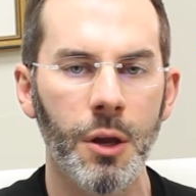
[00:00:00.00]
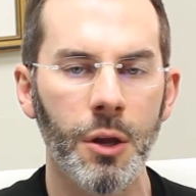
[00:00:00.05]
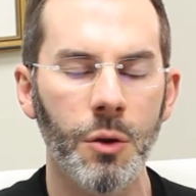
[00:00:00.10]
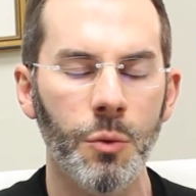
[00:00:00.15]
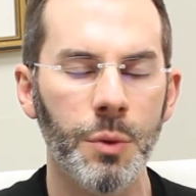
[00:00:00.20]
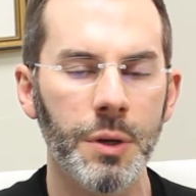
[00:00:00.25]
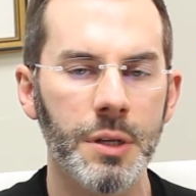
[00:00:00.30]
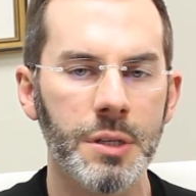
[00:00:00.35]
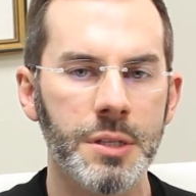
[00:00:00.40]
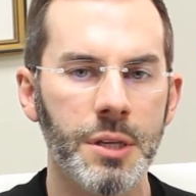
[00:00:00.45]

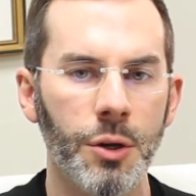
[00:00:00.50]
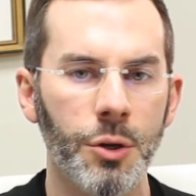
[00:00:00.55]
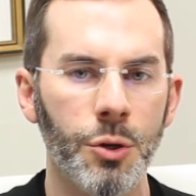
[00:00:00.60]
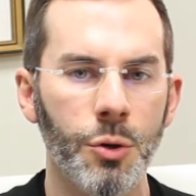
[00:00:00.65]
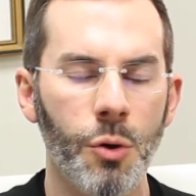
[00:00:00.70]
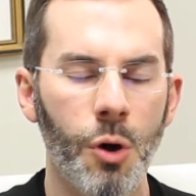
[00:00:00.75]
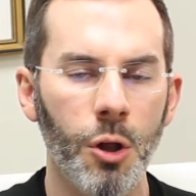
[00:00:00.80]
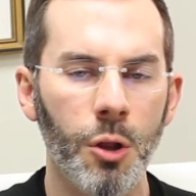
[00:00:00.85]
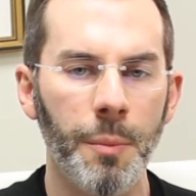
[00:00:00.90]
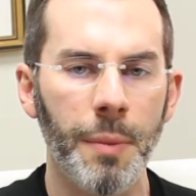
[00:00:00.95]
We can tell
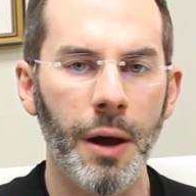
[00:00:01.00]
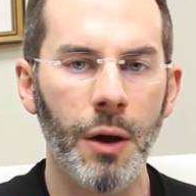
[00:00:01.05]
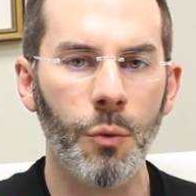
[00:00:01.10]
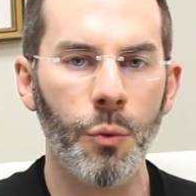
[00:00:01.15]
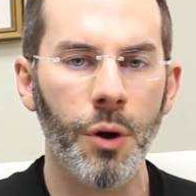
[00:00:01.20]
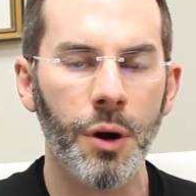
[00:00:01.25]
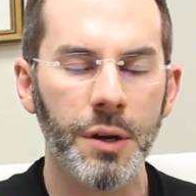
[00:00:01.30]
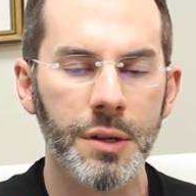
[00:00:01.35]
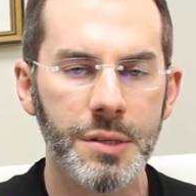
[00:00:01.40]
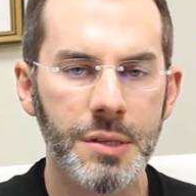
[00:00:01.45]
you all about
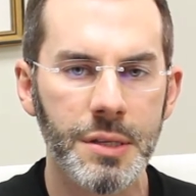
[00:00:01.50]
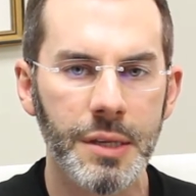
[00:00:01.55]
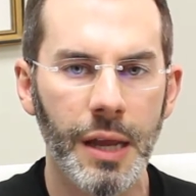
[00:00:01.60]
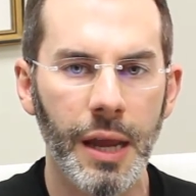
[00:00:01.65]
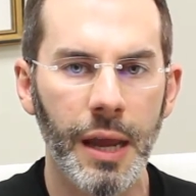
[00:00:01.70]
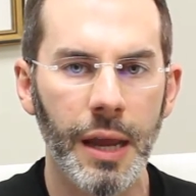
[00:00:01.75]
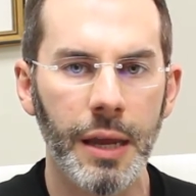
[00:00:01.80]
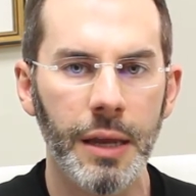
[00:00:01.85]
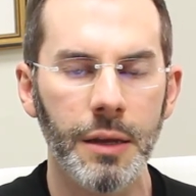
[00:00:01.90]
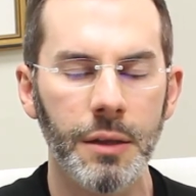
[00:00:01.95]
where to
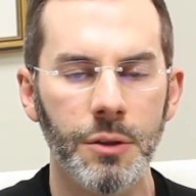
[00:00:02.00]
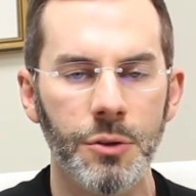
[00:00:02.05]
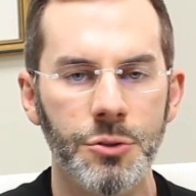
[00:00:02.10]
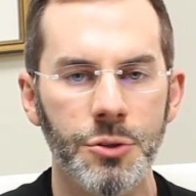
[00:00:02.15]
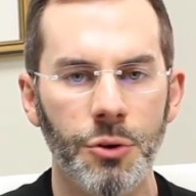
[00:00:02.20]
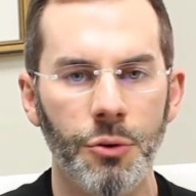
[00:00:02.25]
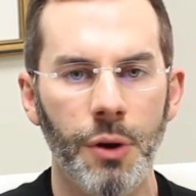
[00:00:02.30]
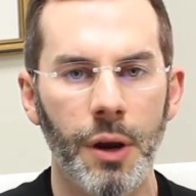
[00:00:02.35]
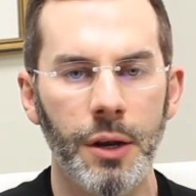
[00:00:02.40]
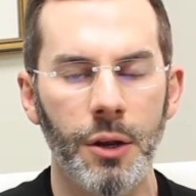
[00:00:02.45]
stay. There's
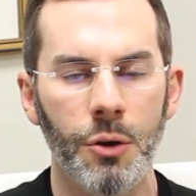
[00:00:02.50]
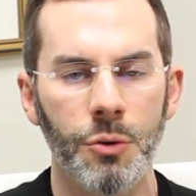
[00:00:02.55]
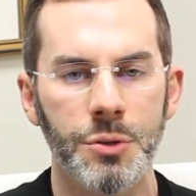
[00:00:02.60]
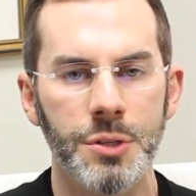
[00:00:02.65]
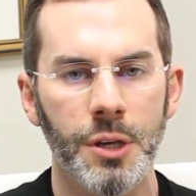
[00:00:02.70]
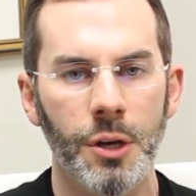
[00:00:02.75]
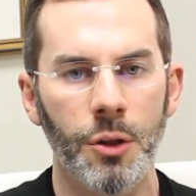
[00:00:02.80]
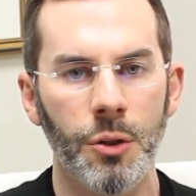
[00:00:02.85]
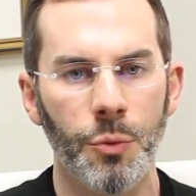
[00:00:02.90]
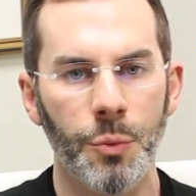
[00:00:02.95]
a great
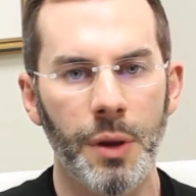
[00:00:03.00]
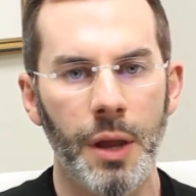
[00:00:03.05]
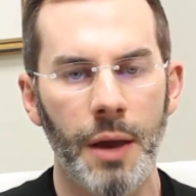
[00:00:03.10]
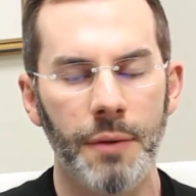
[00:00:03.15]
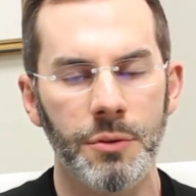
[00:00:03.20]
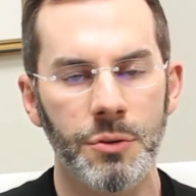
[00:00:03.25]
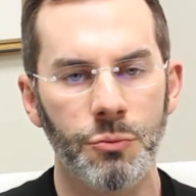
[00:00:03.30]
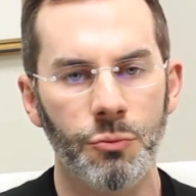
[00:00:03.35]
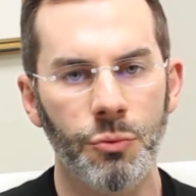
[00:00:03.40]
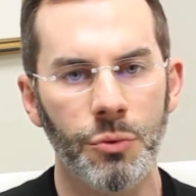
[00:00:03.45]
hotel that we
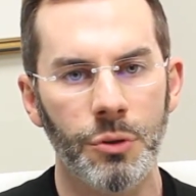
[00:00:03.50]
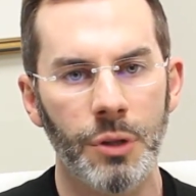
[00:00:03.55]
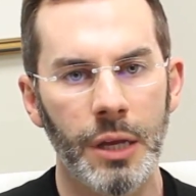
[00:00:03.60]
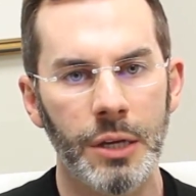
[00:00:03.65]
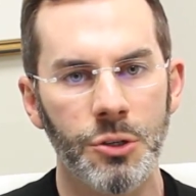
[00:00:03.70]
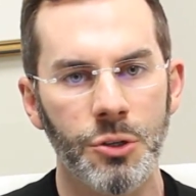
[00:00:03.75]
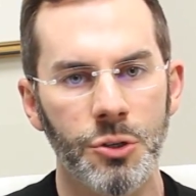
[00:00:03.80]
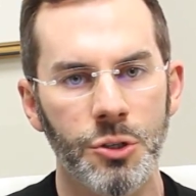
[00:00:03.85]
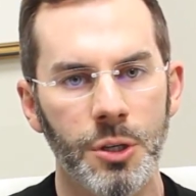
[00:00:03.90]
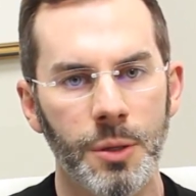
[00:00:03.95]
have a
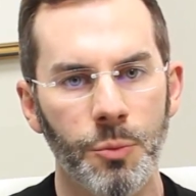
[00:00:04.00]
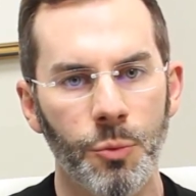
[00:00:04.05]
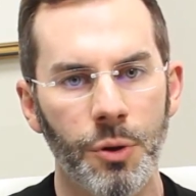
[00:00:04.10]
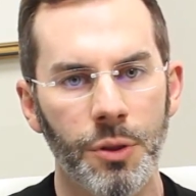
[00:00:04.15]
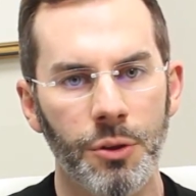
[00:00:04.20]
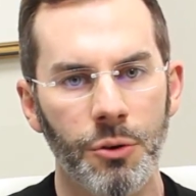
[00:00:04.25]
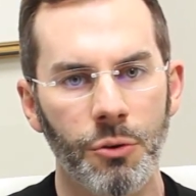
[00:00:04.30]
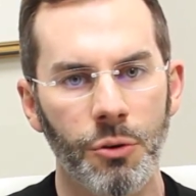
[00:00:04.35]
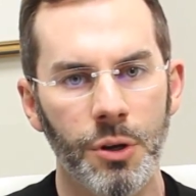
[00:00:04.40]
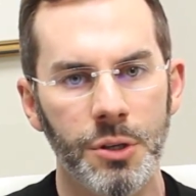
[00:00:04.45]
relationship with
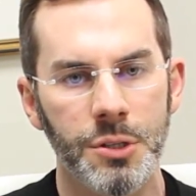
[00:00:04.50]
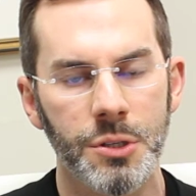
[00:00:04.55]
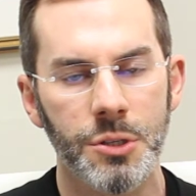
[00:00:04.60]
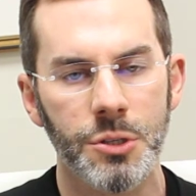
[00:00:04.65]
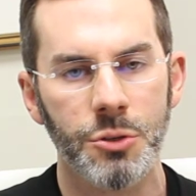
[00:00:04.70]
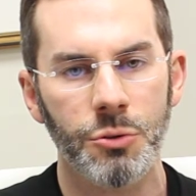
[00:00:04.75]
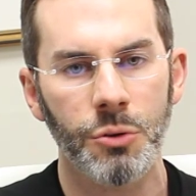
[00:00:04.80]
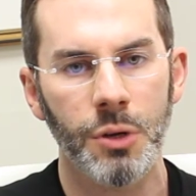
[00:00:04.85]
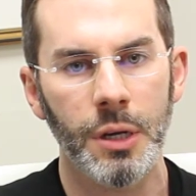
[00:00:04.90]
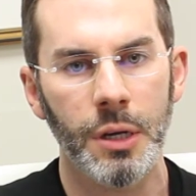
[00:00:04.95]
across the
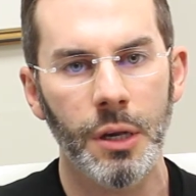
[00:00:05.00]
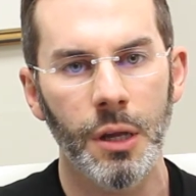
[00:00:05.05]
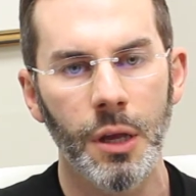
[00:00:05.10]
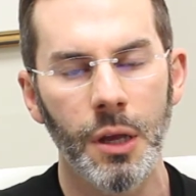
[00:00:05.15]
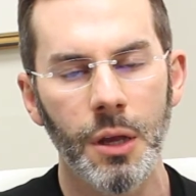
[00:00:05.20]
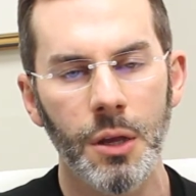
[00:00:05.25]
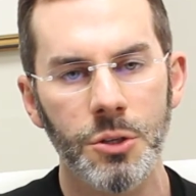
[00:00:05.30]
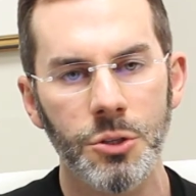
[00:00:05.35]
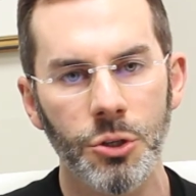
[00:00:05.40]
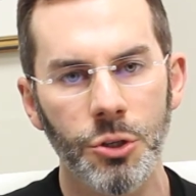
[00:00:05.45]
street,
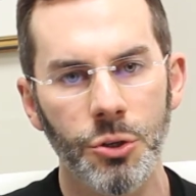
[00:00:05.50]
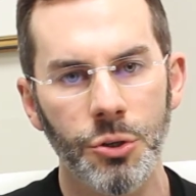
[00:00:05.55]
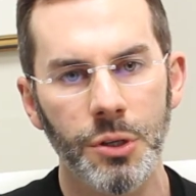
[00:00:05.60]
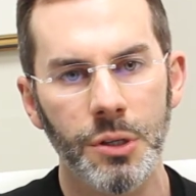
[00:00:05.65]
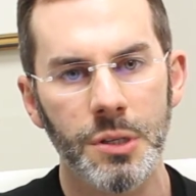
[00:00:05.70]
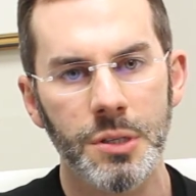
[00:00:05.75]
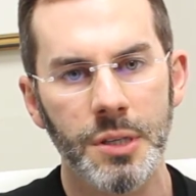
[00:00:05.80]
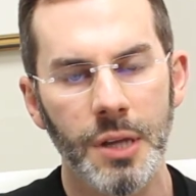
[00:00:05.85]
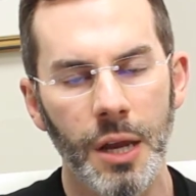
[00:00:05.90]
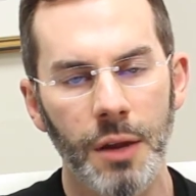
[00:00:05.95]
so you can
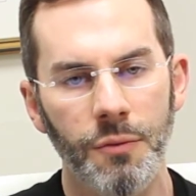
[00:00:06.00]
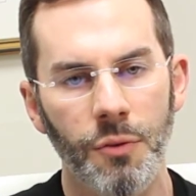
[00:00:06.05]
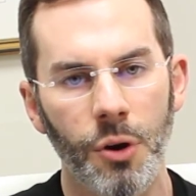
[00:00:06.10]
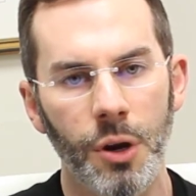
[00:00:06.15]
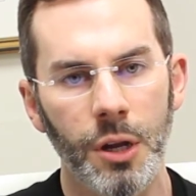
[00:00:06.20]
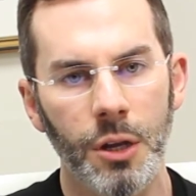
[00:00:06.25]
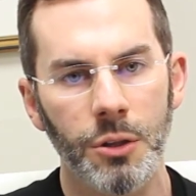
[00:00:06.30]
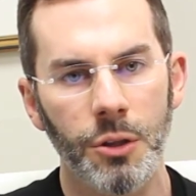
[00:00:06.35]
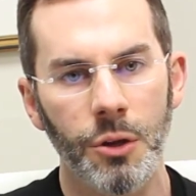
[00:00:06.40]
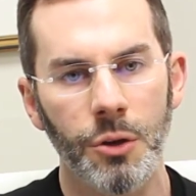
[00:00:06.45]
stay
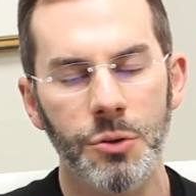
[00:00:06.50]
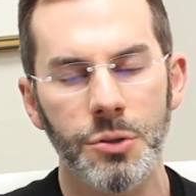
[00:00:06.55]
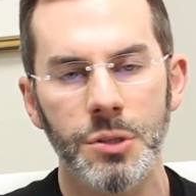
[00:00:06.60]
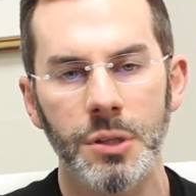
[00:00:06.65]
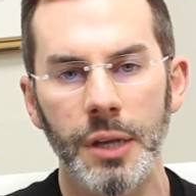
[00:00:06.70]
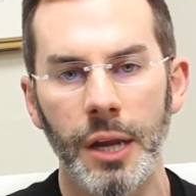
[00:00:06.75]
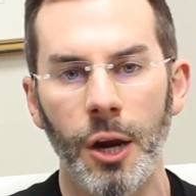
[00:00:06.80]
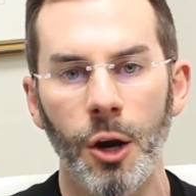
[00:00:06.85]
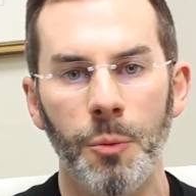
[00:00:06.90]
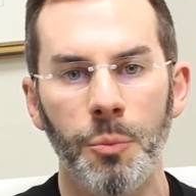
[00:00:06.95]
very close.
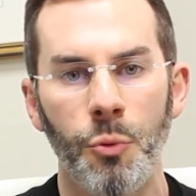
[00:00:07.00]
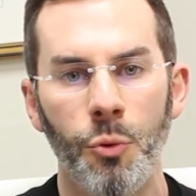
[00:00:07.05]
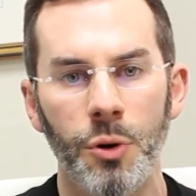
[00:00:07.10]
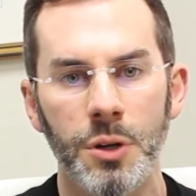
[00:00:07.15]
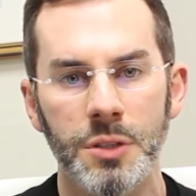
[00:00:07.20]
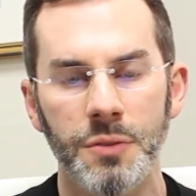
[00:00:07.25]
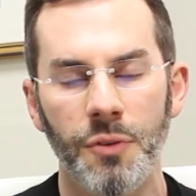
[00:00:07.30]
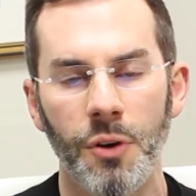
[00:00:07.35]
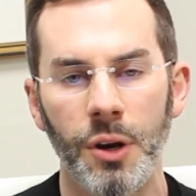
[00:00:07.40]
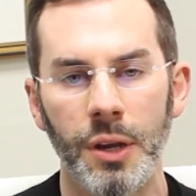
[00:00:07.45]
The
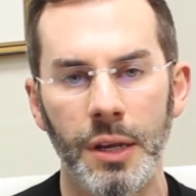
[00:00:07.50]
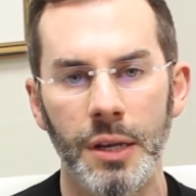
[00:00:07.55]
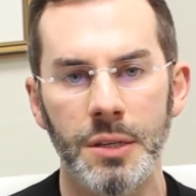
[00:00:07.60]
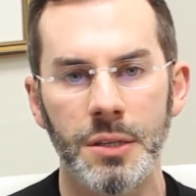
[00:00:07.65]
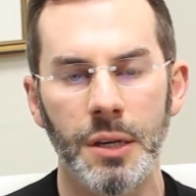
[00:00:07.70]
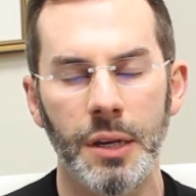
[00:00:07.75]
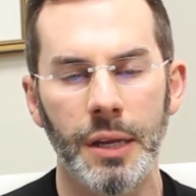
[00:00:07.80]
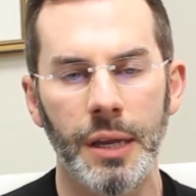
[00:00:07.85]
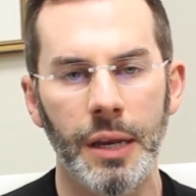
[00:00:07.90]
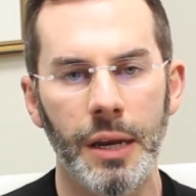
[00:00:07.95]
airport's very
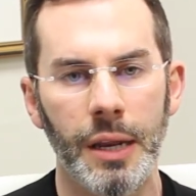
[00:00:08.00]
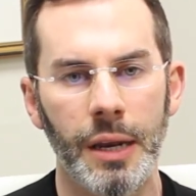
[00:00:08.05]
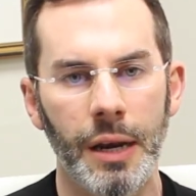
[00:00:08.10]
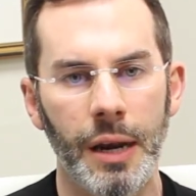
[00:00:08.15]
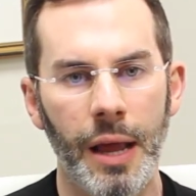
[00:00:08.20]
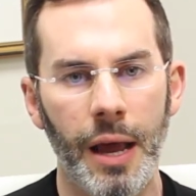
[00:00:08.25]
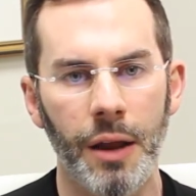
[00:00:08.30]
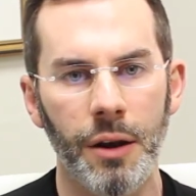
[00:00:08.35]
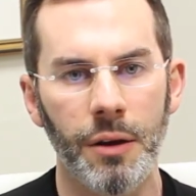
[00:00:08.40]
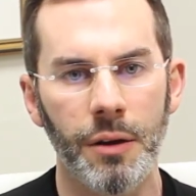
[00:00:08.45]
easy to get in and
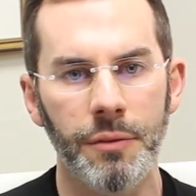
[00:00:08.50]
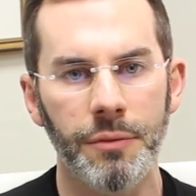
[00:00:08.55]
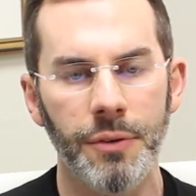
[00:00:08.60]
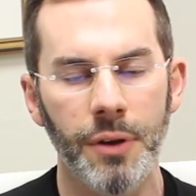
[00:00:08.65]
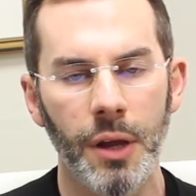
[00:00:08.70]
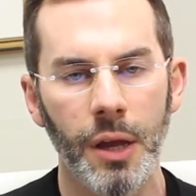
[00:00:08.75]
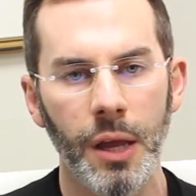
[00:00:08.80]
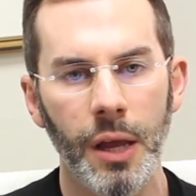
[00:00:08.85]
out of.